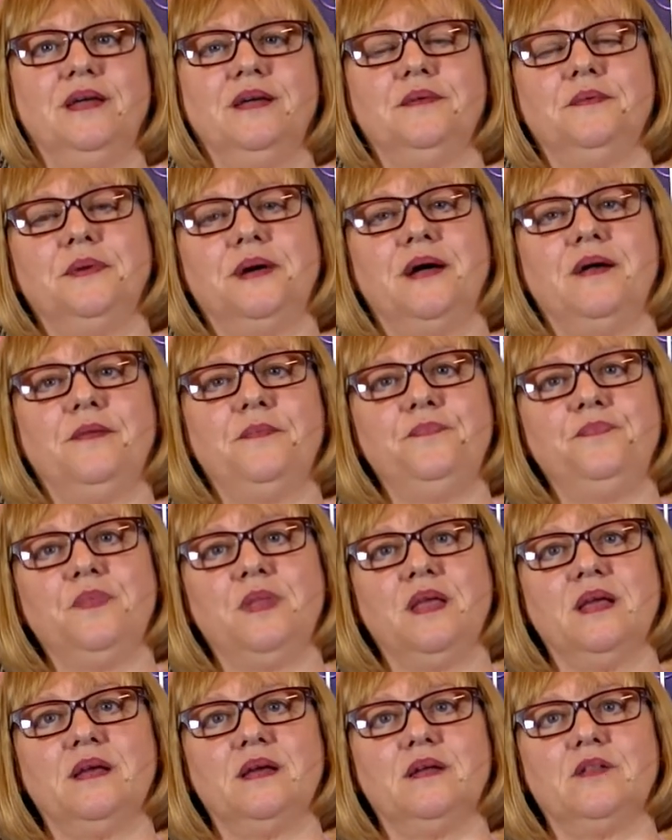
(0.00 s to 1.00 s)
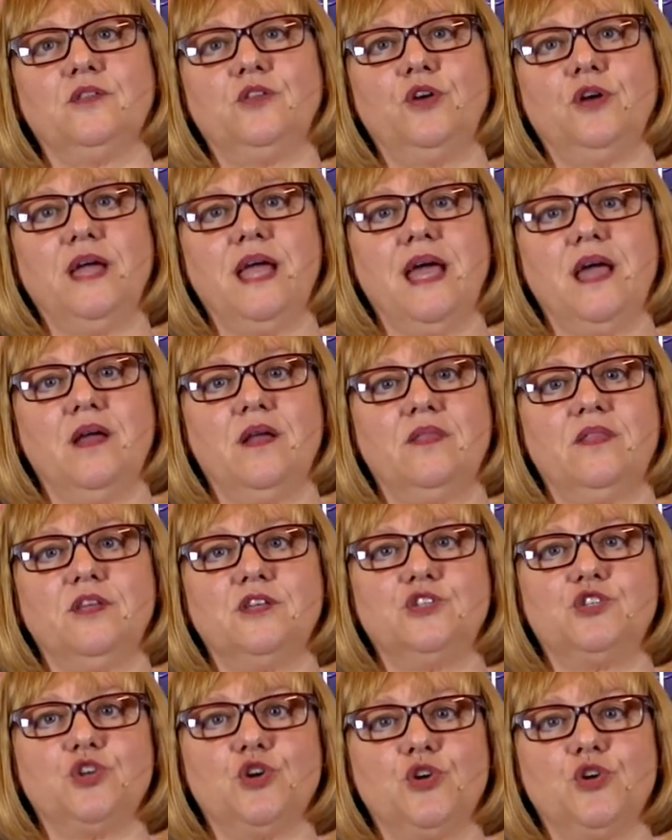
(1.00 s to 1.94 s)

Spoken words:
Well, look at the journey